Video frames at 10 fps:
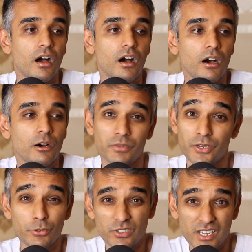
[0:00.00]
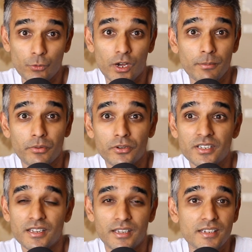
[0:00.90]
But usually one
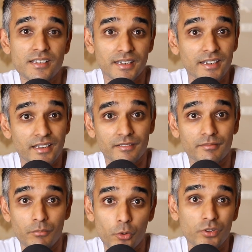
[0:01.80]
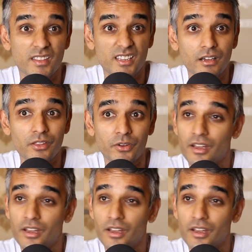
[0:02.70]
person is in it more than the other.